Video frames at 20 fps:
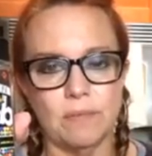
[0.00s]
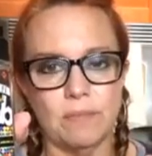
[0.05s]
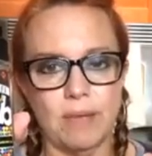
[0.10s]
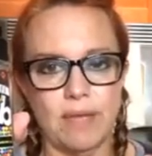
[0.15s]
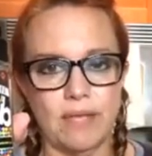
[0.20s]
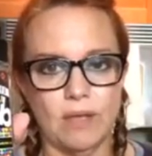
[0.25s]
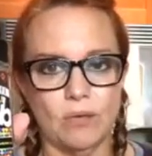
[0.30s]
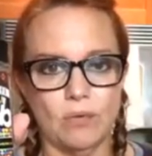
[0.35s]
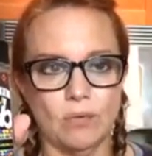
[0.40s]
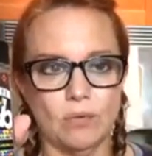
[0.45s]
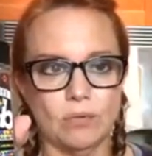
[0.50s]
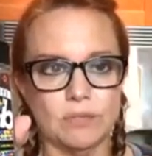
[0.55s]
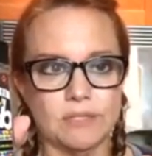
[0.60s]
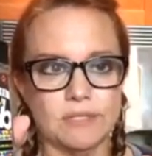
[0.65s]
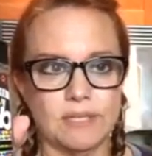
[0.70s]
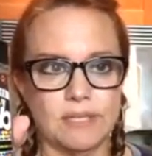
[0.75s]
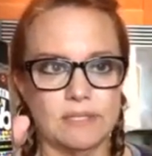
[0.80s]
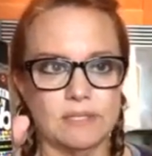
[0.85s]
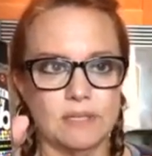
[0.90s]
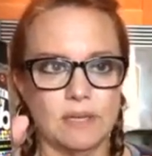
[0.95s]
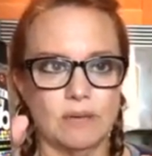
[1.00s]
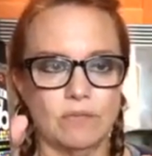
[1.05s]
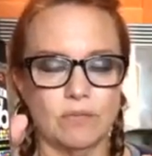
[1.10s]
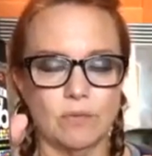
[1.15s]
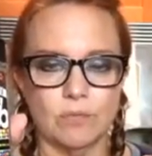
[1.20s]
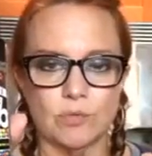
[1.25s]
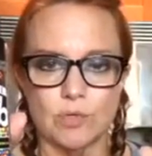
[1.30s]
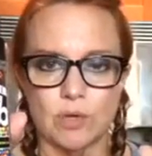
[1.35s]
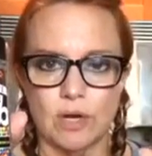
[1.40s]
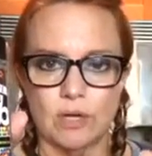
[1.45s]
but the bagel
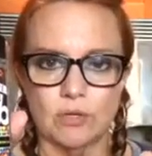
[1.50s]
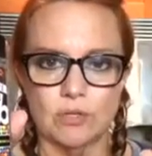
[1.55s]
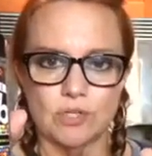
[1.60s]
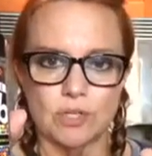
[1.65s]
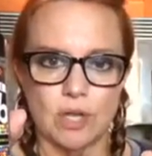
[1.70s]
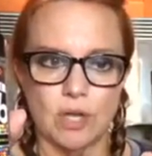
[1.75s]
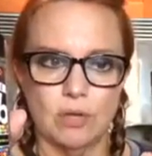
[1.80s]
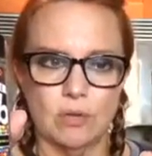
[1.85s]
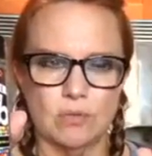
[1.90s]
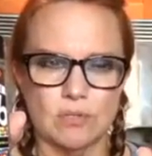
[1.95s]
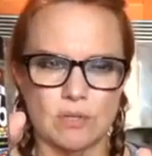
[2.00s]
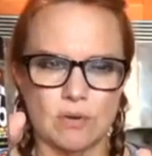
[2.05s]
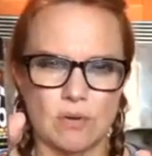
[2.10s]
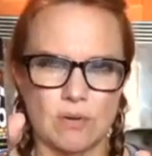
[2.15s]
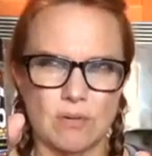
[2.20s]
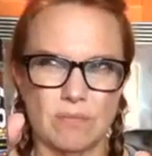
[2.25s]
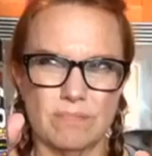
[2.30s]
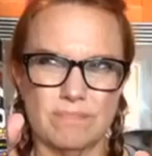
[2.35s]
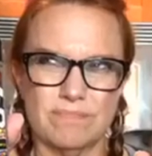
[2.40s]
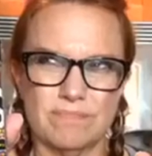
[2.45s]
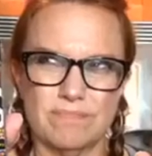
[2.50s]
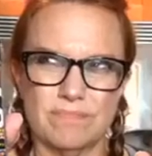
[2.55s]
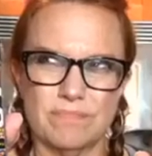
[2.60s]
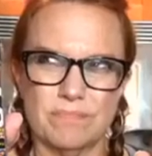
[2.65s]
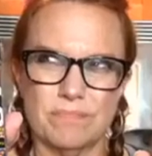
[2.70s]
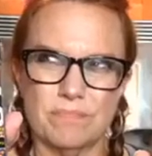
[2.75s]
seasoning from Trader Joe's, or